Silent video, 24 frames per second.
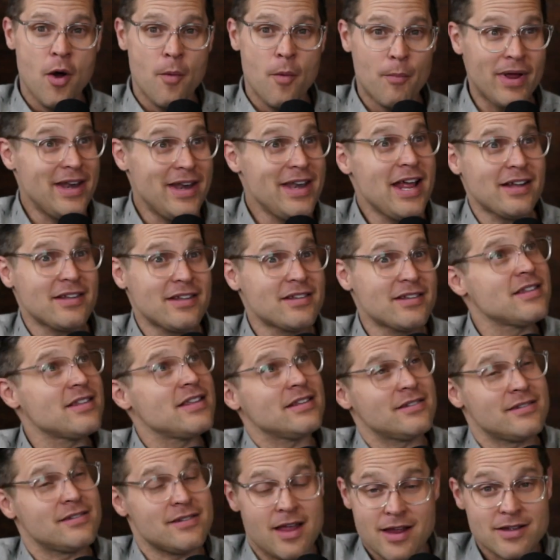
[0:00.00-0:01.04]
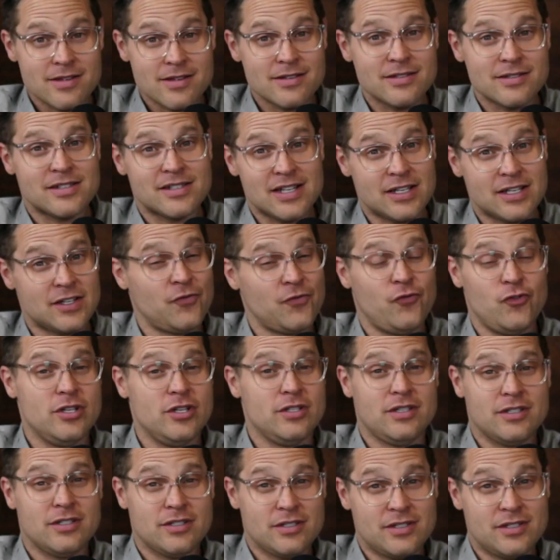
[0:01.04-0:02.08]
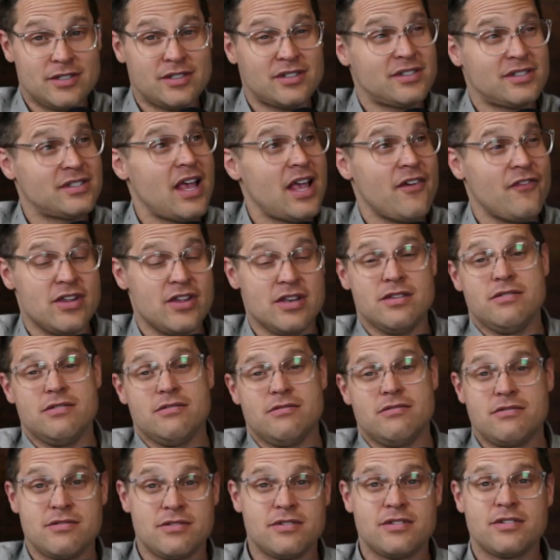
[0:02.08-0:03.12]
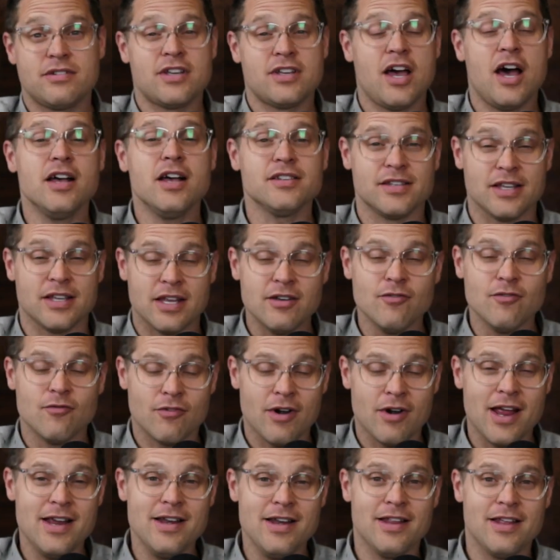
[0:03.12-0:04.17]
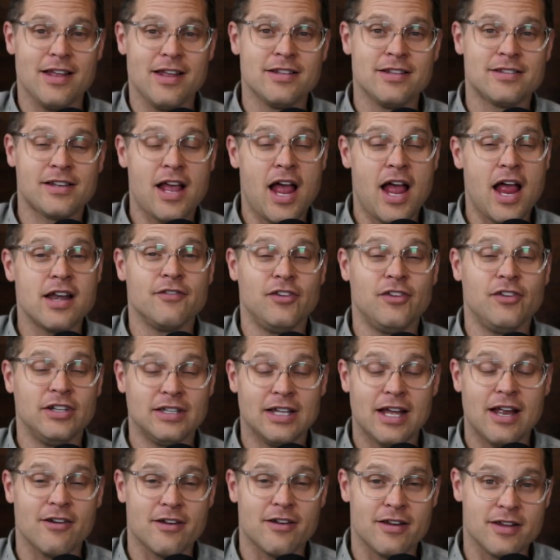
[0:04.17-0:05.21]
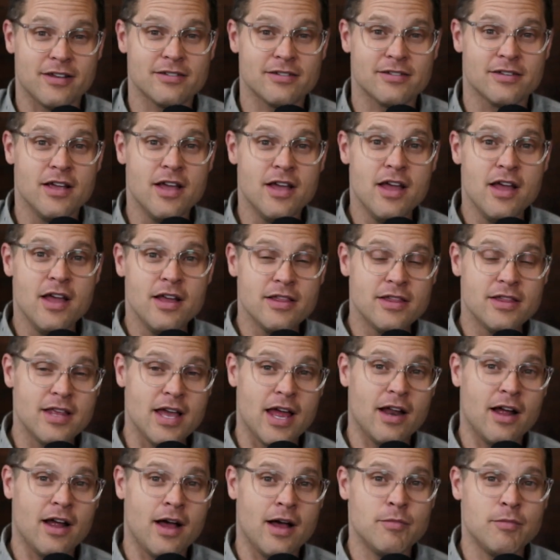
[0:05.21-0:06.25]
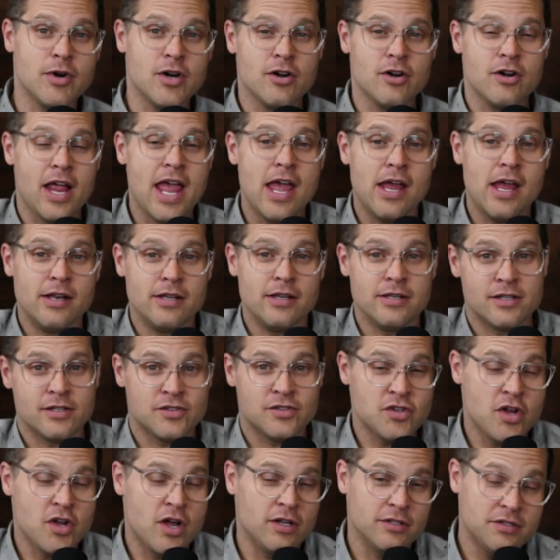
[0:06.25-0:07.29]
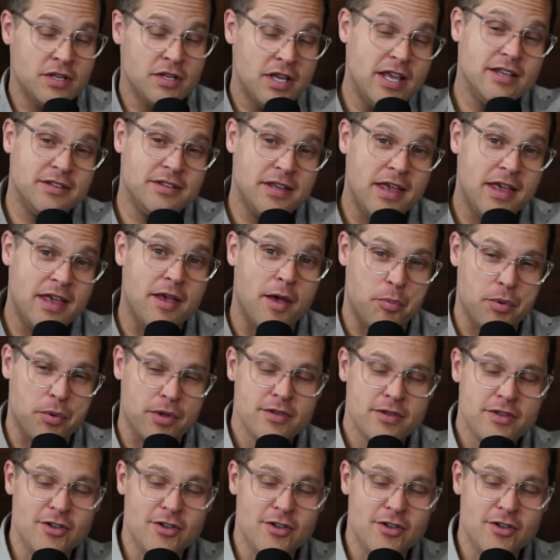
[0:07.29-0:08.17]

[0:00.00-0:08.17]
But next to this like 6'7" cousin, right? It's kind of hilarious that her head is as tall as his hip,